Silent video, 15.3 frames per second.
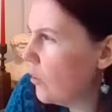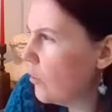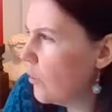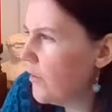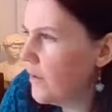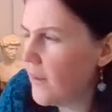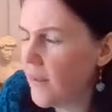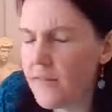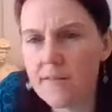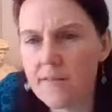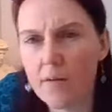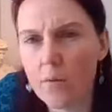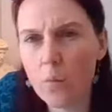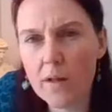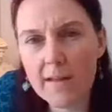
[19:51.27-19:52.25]
we realised
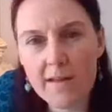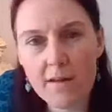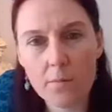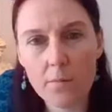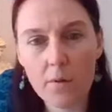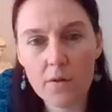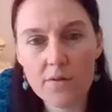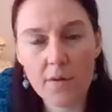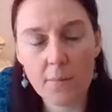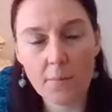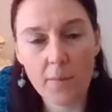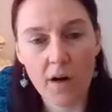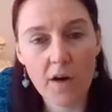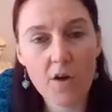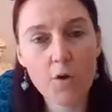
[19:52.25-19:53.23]
that William
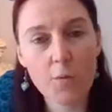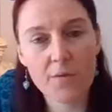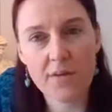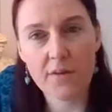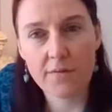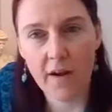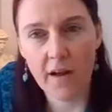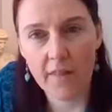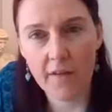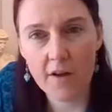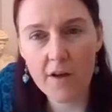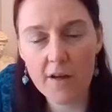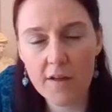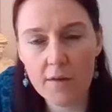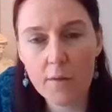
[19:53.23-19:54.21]
Dunbar, who was the
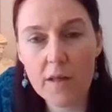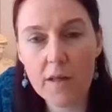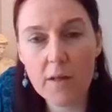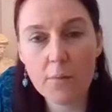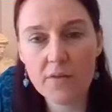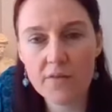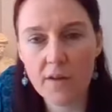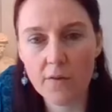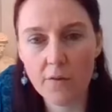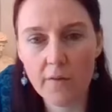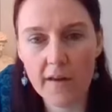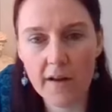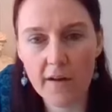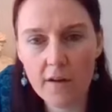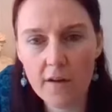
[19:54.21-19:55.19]
father, he was still
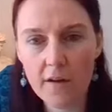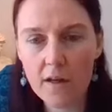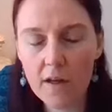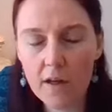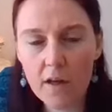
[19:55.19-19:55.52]
there,